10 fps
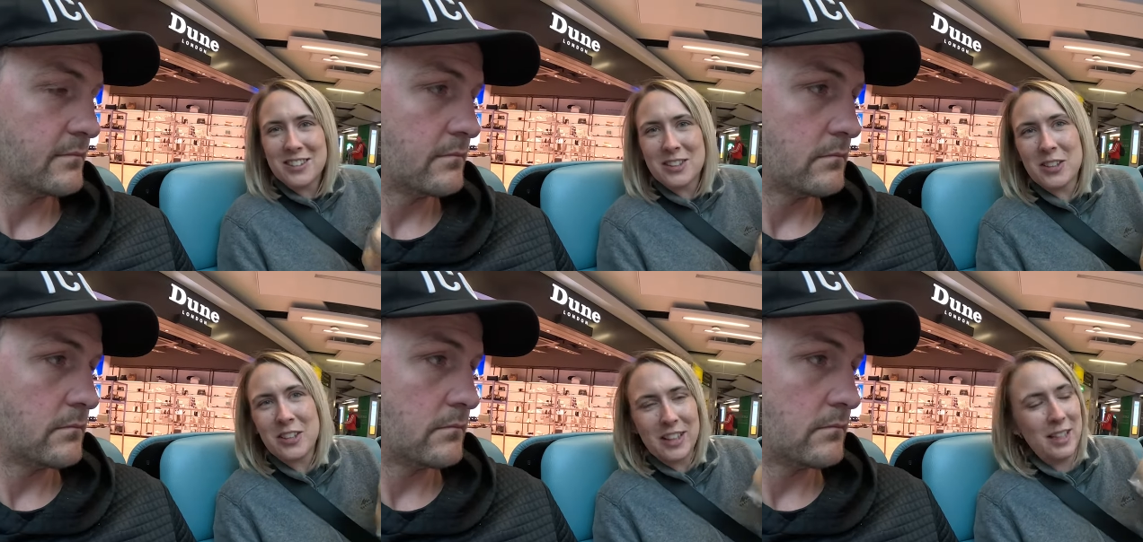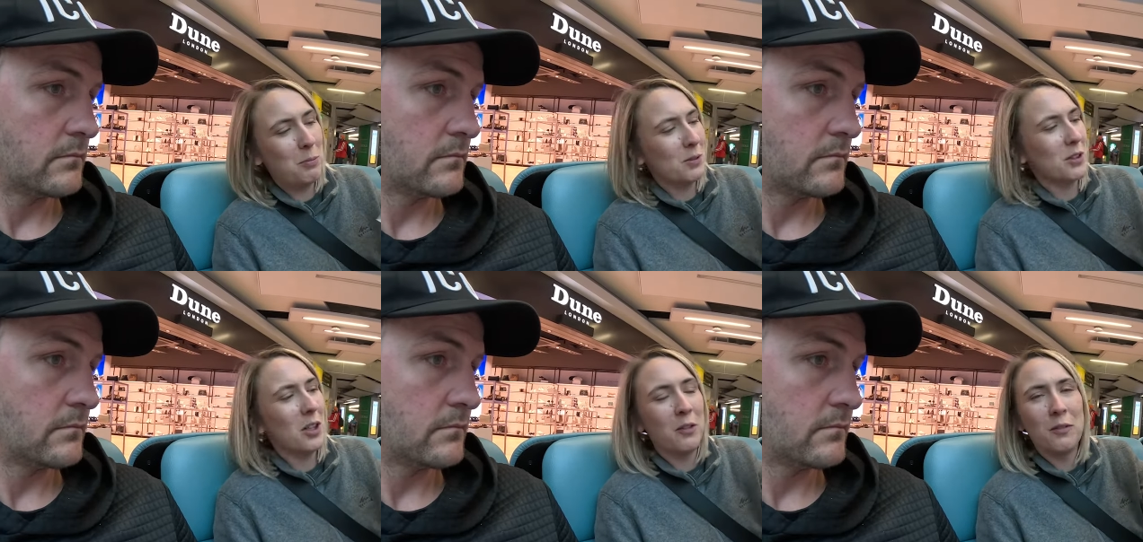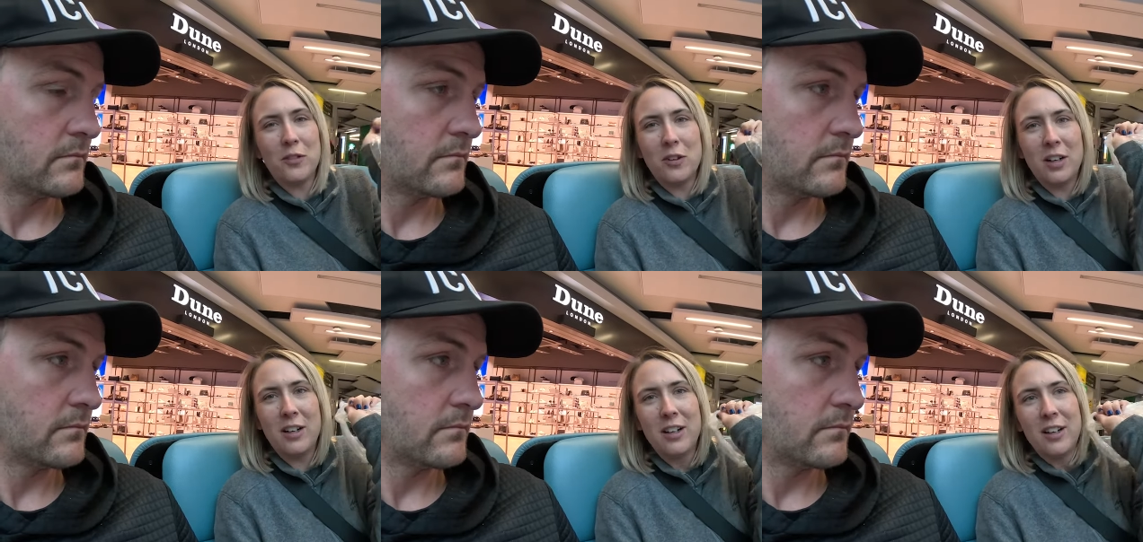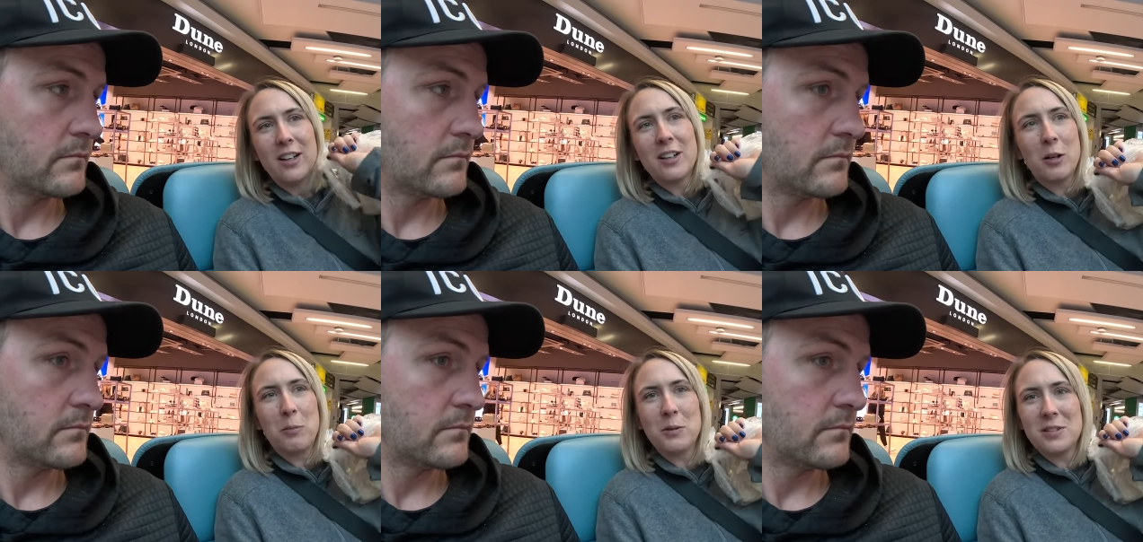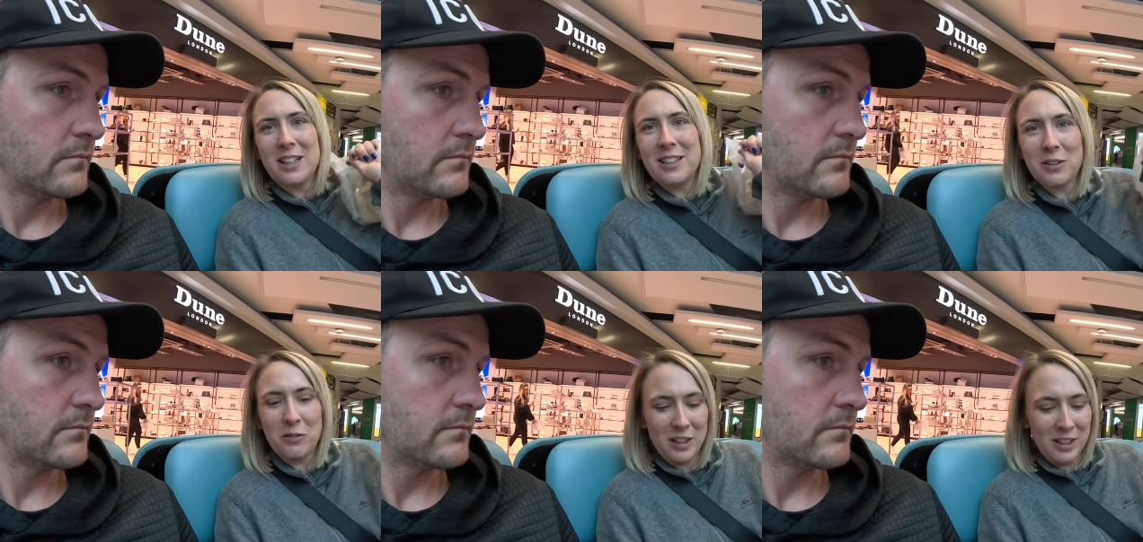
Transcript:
Speaker 1: this is going to keep us going for a while couple of days, I